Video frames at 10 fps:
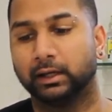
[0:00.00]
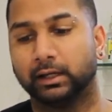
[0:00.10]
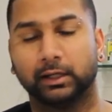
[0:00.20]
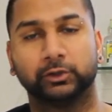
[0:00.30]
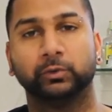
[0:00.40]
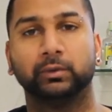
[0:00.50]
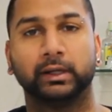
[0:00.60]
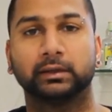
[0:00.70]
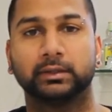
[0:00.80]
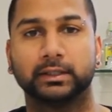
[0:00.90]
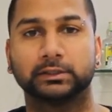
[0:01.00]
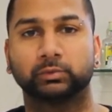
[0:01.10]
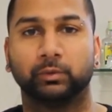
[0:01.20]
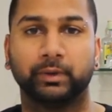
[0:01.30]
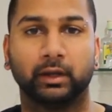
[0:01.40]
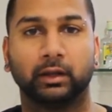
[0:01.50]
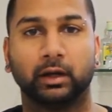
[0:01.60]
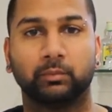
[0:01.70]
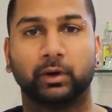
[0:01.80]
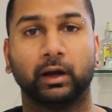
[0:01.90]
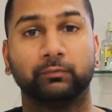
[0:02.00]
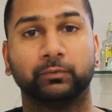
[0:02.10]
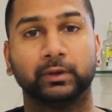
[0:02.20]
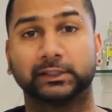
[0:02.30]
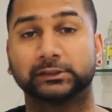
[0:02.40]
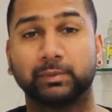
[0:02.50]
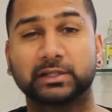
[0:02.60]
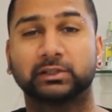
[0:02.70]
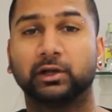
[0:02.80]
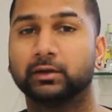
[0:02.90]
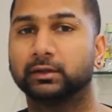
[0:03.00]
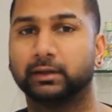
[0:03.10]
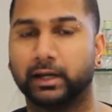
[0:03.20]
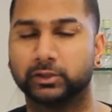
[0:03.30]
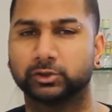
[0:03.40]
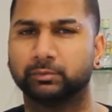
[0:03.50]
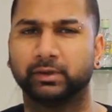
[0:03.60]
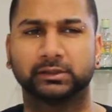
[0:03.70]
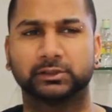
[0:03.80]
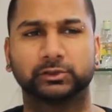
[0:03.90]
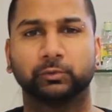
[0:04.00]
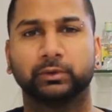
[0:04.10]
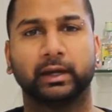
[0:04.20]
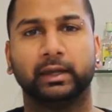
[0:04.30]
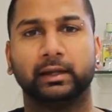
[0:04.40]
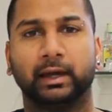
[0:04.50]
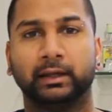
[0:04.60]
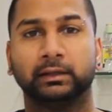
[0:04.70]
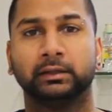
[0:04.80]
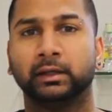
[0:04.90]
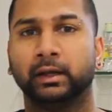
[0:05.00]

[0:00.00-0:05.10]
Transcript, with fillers: uh, a tool like this will be a lot more helpful, especially on the Lancer because it's so tight and